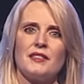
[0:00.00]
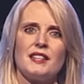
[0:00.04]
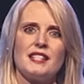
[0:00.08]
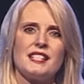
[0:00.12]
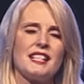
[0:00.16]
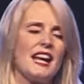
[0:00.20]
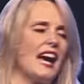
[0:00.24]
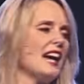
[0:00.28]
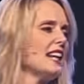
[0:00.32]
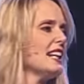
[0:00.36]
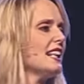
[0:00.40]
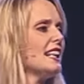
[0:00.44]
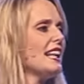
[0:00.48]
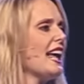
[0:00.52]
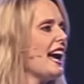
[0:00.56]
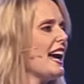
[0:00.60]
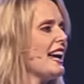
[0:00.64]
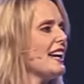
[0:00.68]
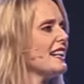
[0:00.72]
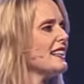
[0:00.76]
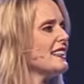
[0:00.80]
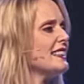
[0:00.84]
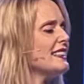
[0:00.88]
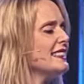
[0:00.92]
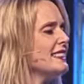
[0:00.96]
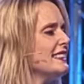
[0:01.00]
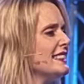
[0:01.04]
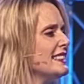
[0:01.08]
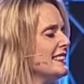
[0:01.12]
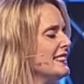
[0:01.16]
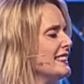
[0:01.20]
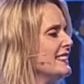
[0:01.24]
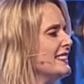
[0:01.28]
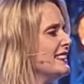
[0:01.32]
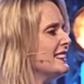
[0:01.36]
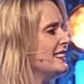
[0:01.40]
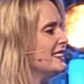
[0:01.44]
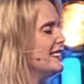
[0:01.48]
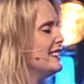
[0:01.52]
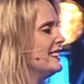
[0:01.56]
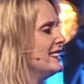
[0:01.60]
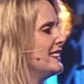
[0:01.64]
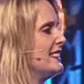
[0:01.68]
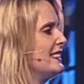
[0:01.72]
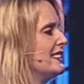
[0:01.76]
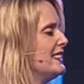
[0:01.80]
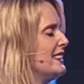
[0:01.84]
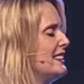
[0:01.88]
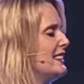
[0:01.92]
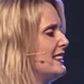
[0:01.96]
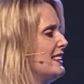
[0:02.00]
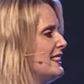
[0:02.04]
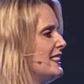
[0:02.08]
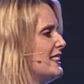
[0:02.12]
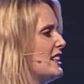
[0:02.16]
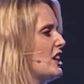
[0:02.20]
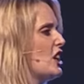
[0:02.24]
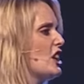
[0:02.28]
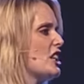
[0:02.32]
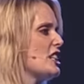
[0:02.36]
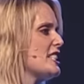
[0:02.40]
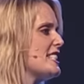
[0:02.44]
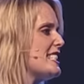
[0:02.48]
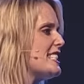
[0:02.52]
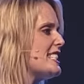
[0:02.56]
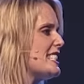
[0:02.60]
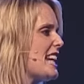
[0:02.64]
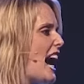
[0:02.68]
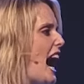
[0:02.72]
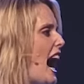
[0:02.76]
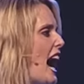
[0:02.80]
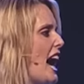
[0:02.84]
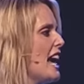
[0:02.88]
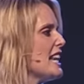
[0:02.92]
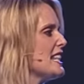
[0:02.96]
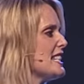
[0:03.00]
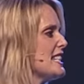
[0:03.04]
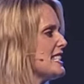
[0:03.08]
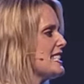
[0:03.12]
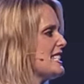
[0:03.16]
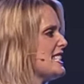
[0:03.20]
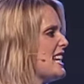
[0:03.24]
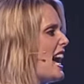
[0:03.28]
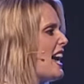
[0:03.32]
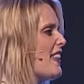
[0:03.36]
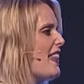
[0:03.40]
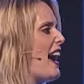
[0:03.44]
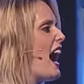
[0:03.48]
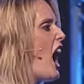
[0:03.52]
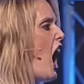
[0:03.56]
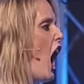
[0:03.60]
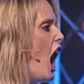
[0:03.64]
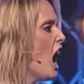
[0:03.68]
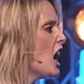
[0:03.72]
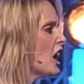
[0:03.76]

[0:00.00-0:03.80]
It's kind of like you got to start that